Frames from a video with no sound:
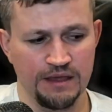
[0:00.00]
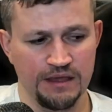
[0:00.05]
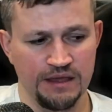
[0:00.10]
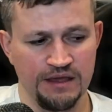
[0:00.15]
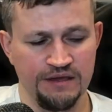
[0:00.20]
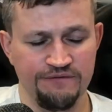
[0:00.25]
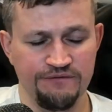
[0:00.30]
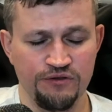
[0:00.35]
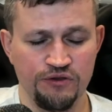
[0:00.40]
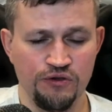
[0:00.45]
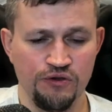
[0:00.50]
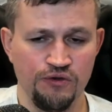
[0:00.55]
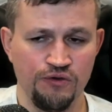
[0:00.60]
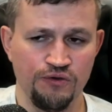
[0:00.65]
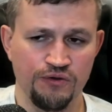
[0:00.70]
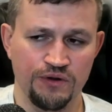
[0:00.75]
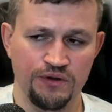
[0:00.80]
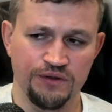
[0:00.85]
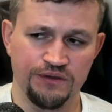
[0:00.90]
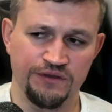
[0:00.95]
If
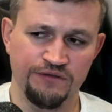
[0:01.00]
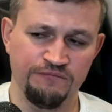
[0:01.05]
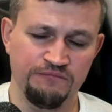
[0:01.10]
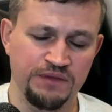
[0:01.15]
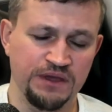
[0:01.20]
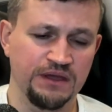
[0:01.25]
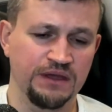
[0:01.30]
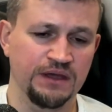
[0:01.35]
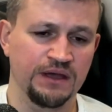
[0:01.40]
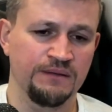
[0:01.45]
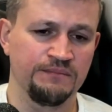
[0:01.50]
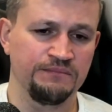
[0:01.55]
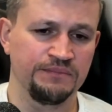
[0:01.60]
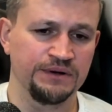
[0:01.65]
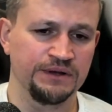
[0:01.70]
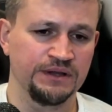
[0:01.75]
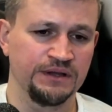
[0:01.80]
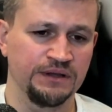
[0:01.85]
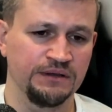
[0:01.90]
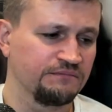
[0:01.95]
you relative big
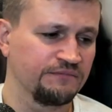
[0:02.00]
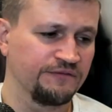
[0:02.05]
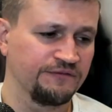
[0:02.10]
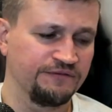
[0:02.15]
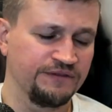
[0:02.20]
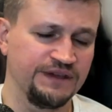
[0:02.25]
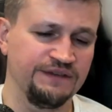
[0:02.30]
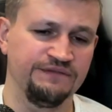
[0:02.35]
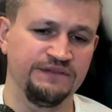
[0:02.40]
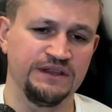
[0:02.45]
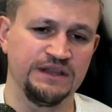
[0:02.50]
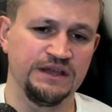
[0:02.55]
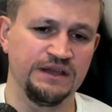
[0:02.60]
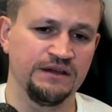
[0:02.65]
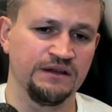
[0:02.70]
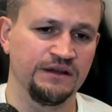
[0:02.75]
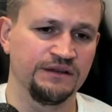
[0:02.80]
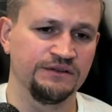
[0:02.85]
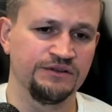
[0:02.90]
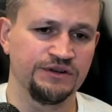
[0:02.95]
company, fifty, one
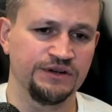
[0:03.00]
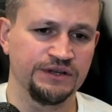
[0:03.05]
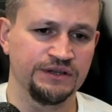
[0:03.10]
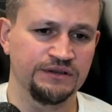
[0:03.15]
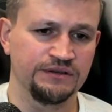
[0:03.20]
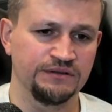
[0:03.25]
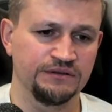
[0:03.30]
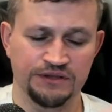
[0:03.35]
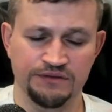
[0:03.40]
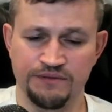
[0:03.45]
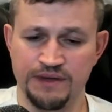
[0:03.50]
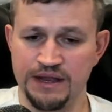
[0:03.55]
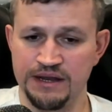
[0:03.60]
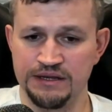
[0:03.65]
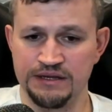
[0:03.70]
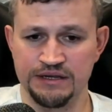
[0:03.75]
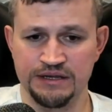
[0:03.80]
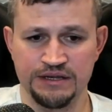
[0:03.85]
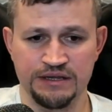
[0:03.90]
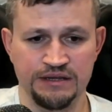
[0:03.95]
hundred,
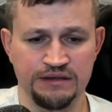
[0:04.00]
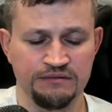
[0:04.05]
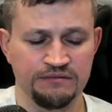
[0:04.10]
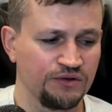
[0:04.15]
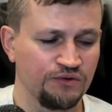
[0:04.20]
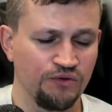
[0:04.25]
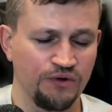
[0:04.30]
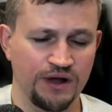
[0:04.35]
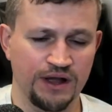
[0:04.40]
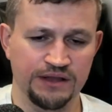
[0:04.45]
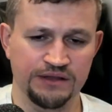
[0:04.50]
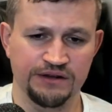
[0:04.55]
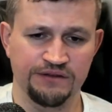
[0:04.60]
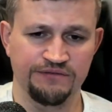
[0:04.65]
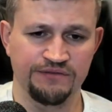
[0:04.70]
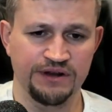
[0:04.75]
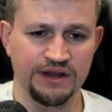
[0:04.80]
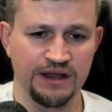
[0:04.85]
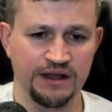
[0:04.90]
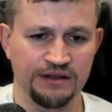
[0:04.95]
twenty, two hundred,
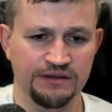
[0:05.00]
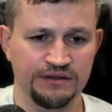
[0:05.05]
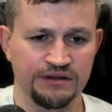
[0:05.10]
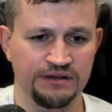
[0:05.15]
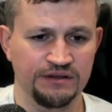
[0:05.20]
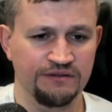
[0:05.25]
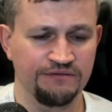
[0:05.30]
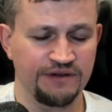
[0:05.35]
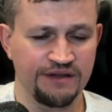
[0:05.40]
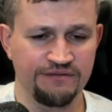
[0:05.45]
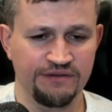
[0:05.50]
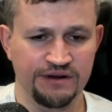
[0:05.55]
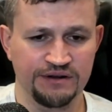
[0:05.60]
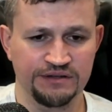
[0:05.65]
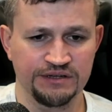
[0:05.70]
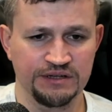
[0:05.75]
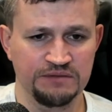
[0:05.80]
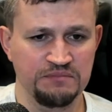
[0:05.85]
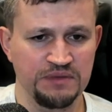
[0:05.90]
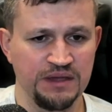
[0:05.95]
three hundred, five
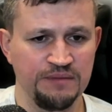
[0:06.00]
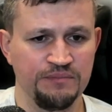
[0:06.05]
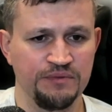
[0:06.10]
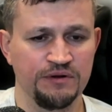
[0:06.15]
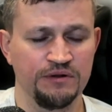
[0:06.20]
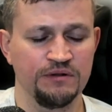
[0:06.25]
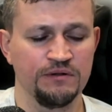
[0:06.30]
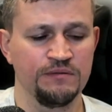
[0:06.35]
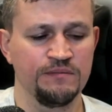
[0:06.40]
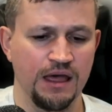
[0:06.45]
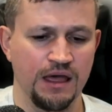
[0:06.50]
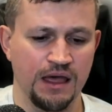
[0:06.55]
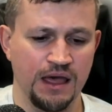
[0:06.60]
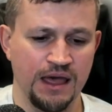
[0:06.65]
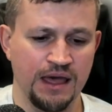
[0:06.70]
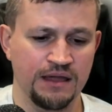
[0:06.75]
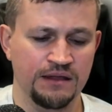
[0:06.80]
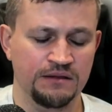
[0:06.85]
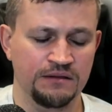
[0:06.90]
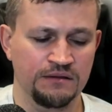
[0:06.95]
hundred people,
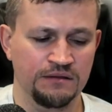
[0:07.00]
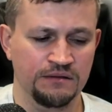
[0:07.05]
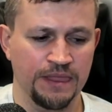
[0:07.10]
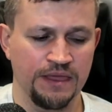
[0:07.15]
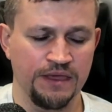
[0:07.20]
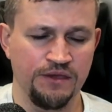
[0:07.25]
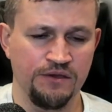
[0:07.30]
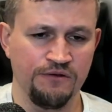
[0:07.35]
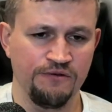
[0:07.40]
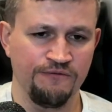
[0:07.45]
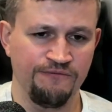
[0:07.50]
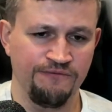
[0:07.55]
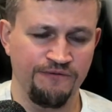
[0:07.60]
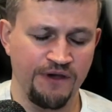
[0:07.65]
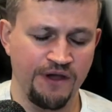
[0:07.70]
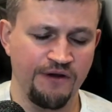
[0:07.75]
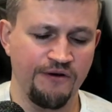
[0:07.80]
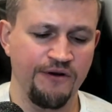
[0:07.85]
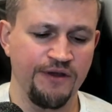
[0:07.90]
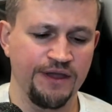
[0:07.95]
and you
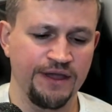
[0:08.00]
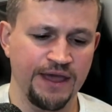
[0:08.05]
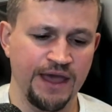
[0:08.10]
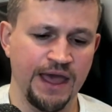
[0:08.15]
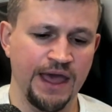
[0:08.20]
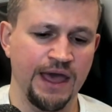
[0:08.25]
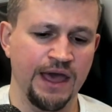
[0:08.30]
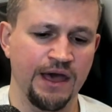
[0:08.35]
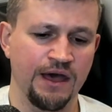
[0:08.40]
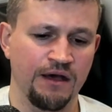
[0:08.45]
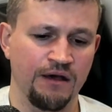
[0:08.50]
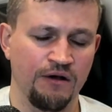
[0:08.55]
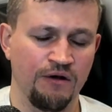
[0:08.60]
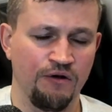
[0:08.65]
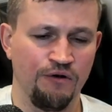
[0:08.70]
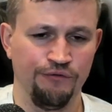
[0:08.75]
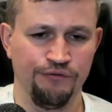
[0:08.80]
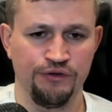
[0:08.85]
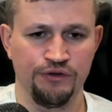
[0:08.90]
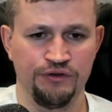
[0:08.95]
very care
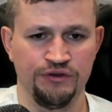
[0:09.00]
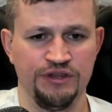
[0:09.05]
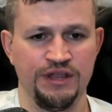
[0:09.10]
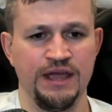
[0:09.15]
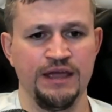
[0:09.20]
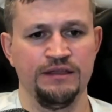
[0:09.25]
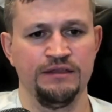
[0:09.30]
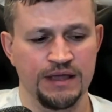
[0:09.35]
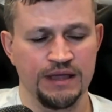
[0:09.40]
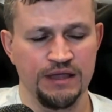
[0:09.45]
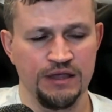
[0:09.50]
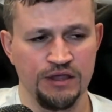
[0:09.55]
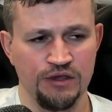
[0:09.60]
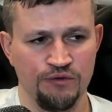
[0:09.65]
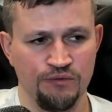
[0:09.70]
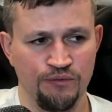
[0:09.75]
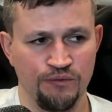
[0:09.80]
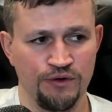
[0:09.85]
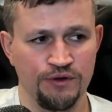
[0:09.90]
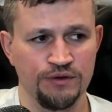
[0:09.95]
of your data, you
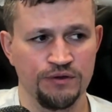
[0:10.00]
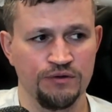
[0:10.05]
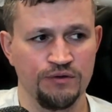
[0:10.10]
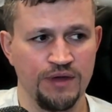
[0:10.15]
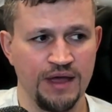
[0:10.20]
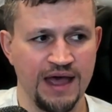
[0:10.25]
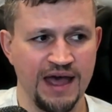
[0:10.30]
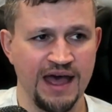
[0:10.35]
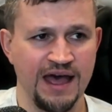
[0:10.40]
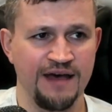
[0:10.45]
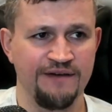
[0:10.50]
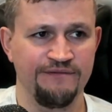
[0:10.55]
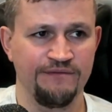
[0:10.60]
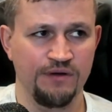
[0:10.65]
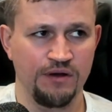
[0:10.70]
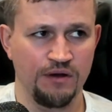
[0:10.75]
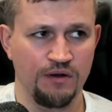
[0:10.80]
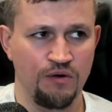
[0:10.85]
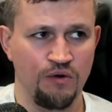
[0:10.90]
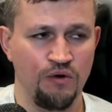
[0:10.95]
want to have
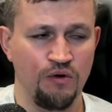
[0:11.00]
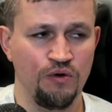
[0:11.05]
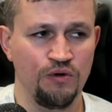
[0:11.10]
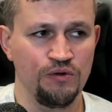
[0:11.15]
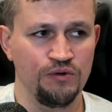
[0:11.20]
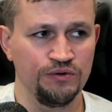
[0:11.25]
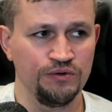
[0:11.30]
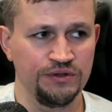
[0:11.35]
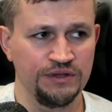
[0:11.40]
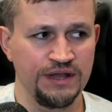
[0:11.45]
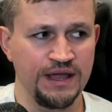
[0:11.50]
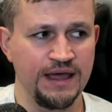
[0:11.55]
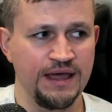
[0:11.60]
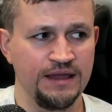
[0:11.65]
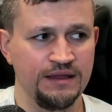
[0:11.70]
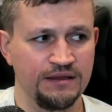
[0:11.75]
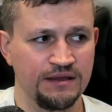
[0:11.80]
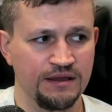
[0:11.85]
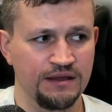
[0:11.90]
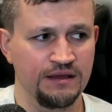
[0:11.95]
all
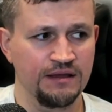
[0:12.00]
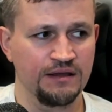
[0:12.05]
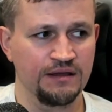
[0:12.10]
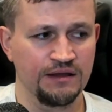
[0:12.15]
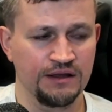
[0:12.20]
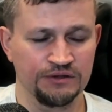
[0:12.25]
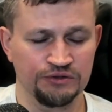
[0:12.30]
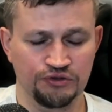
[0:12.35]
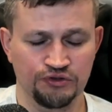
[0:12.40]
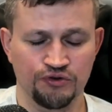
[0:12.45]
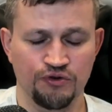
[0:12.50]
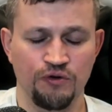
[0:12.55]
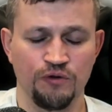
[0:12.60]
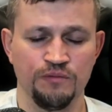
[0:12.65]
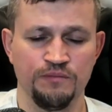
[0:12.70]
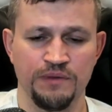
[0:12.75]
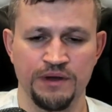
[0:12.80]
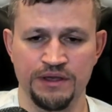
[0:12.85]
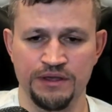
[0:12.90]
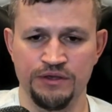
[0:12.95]
data
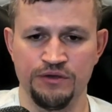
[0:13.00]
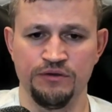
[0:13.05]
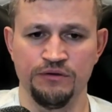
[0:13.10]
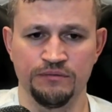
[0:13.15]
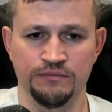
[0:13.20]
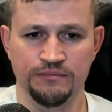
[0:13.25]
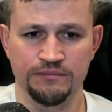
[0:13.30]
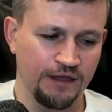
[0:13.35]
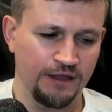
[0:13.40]
controlled by you.